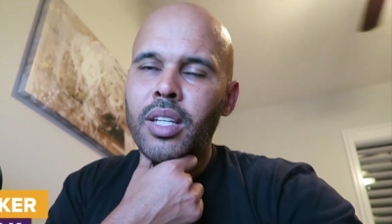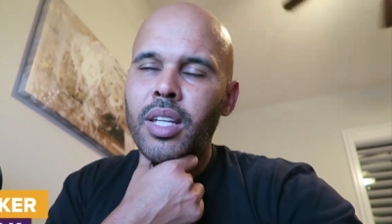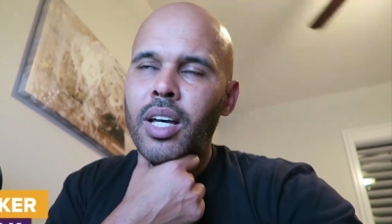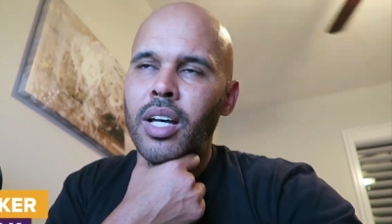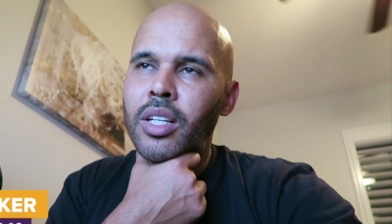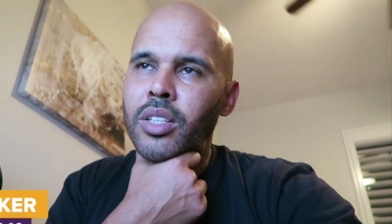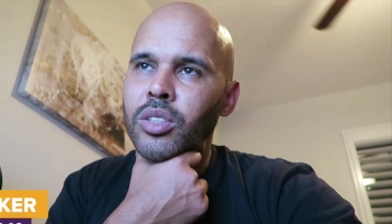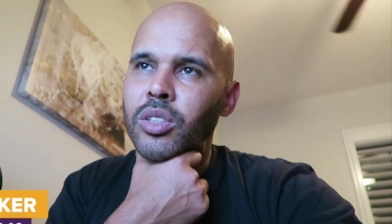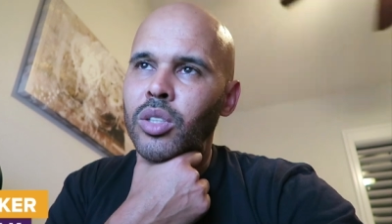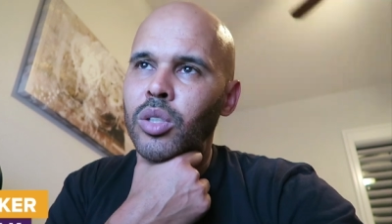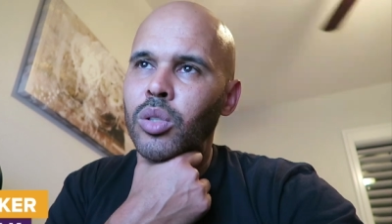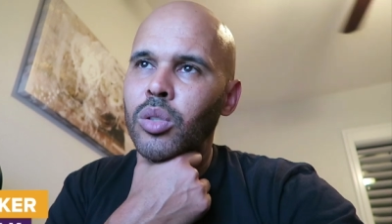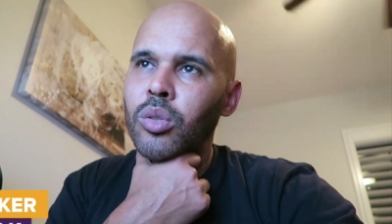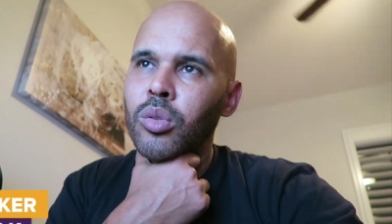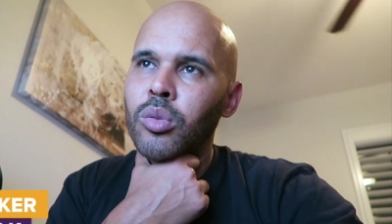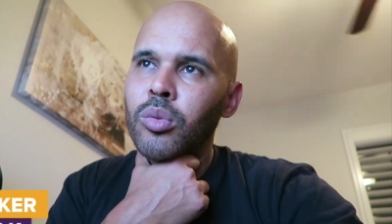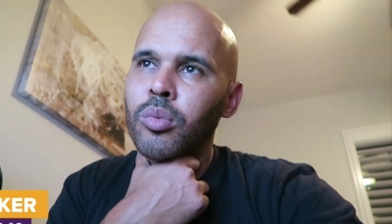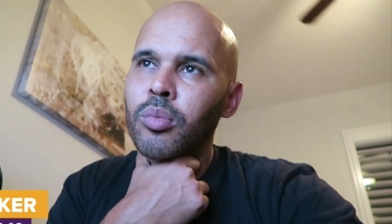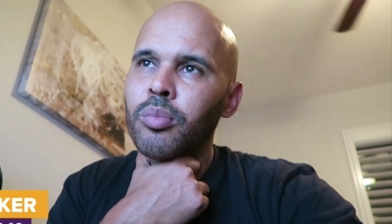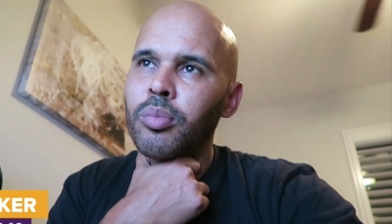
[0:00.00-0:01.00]

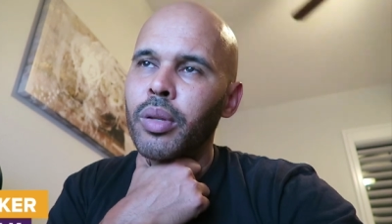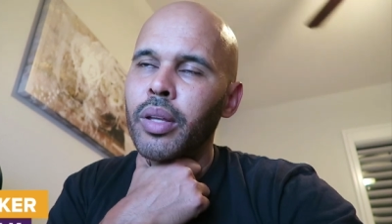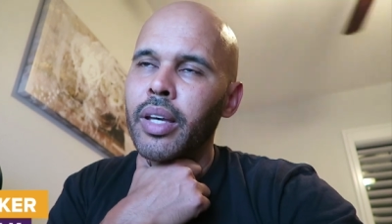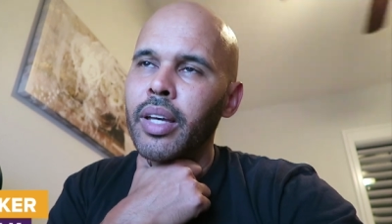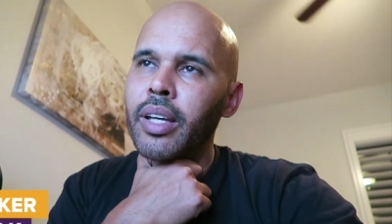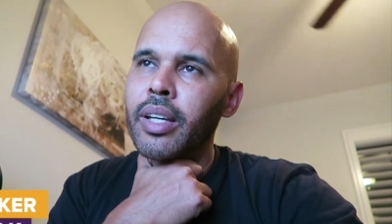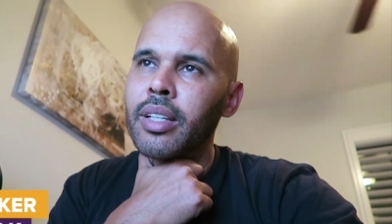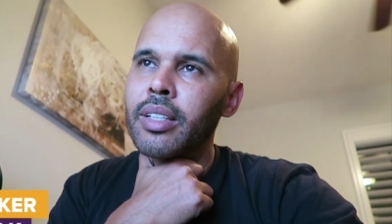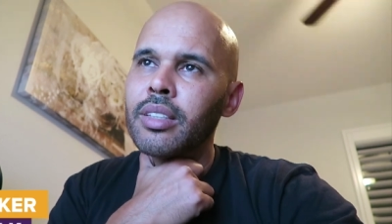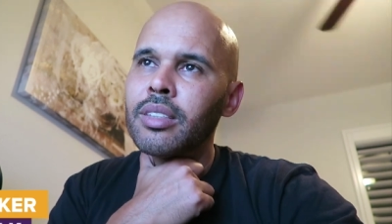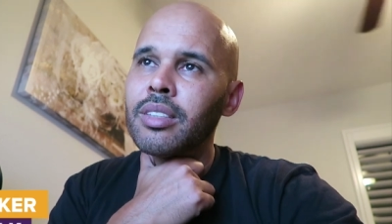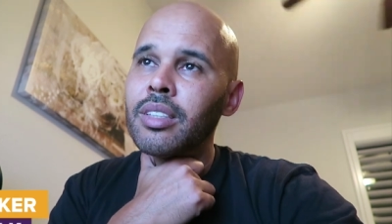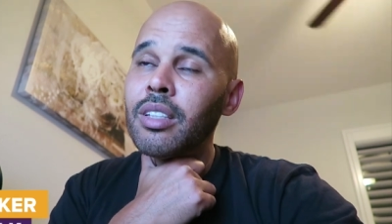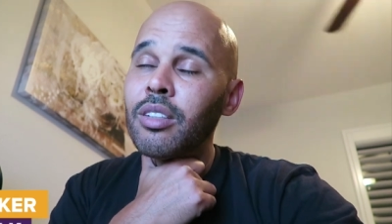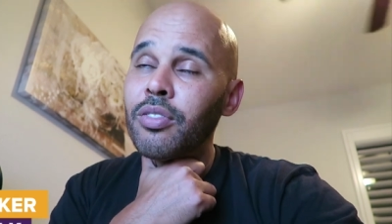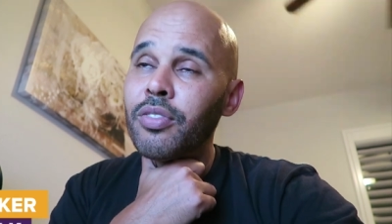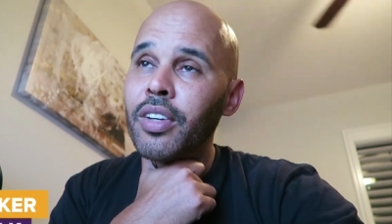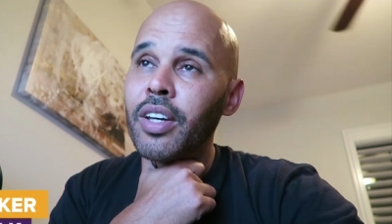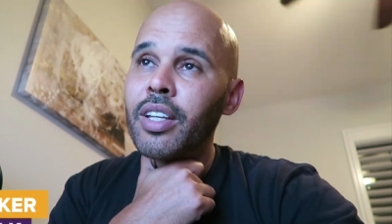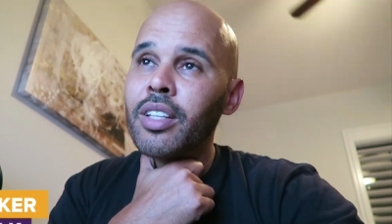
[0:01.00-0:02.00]
Lonzo playing good
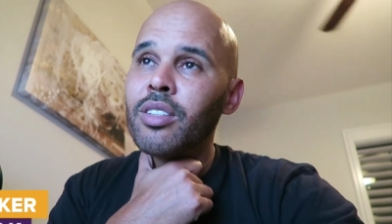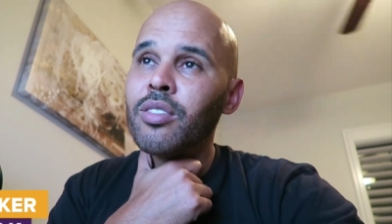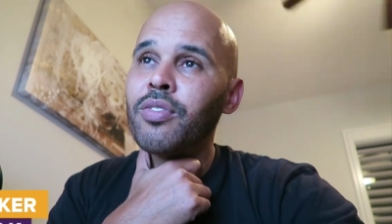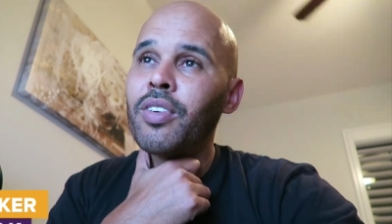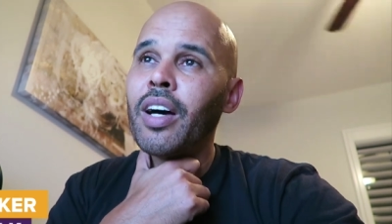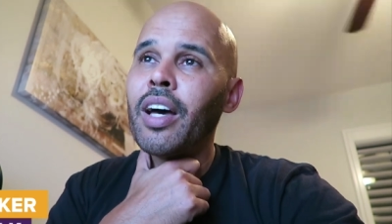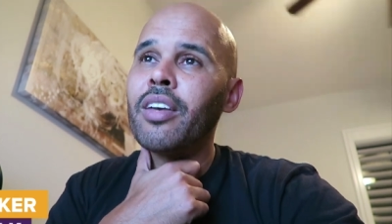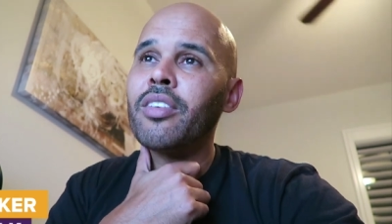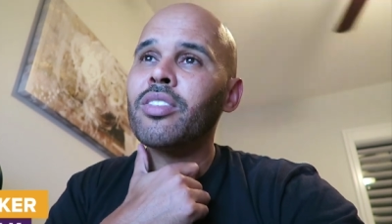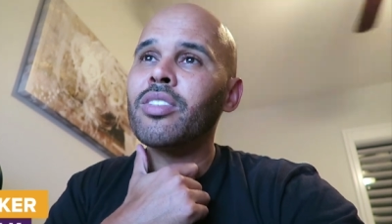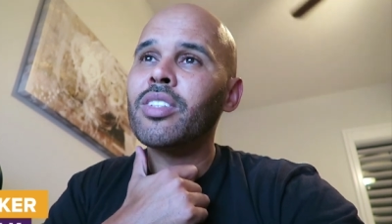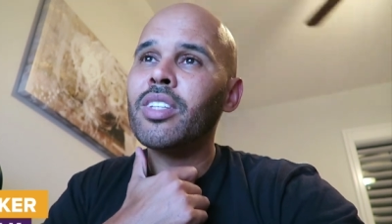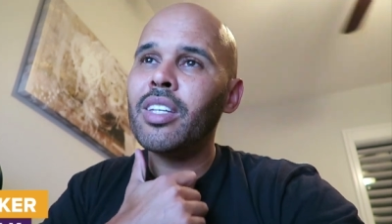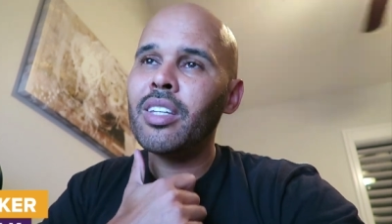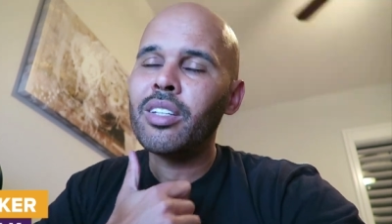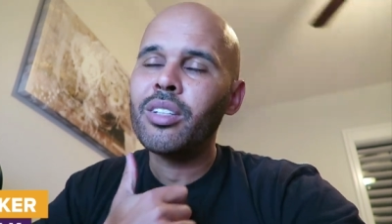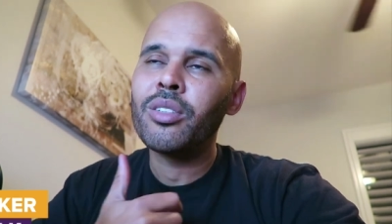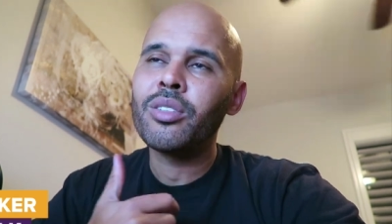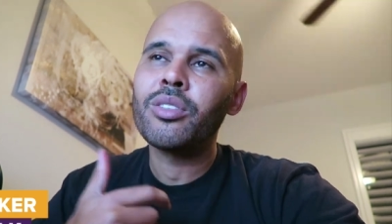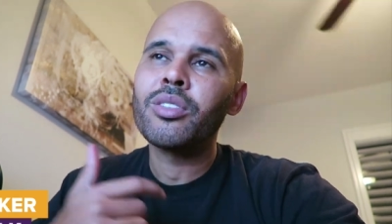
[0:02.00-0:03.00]
defense, five
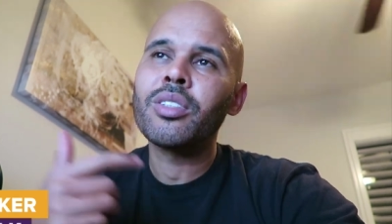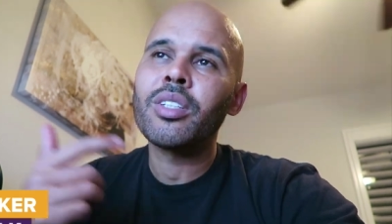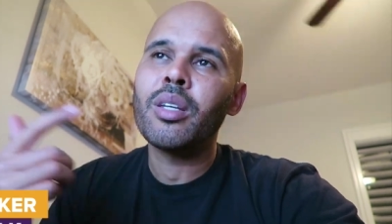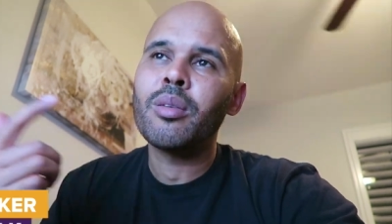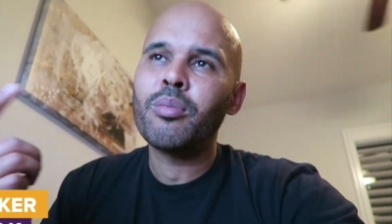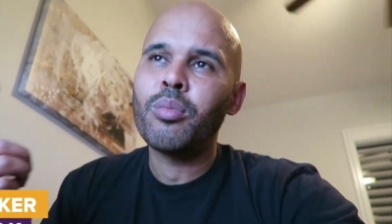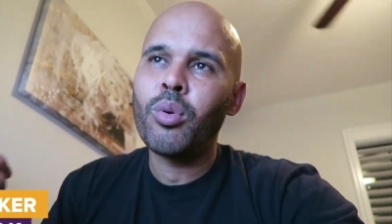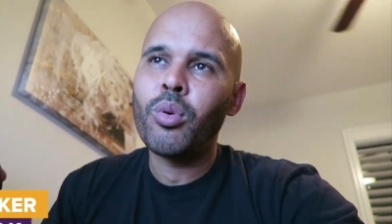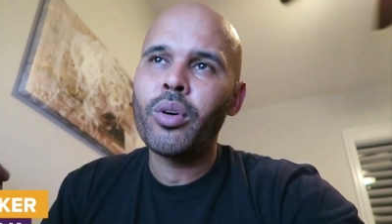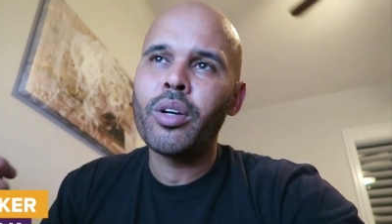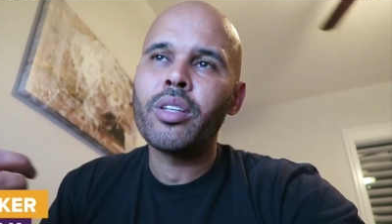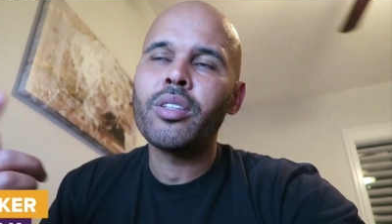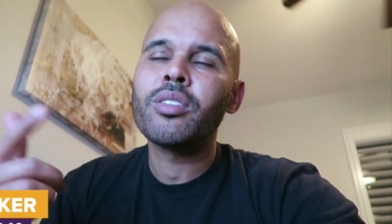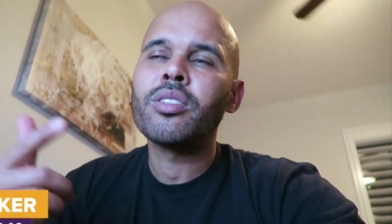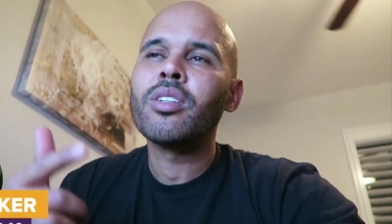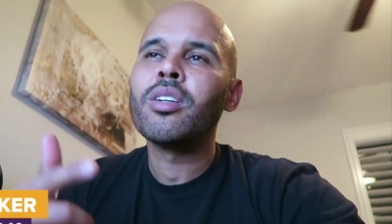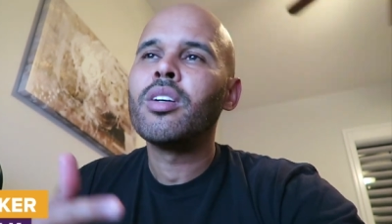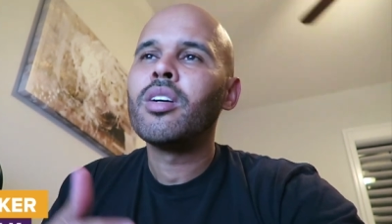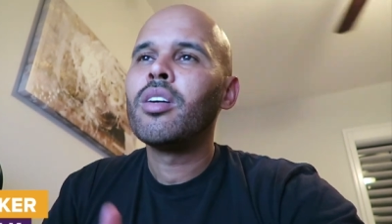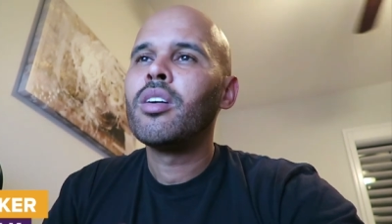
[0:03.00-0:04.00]
steals, 10 points,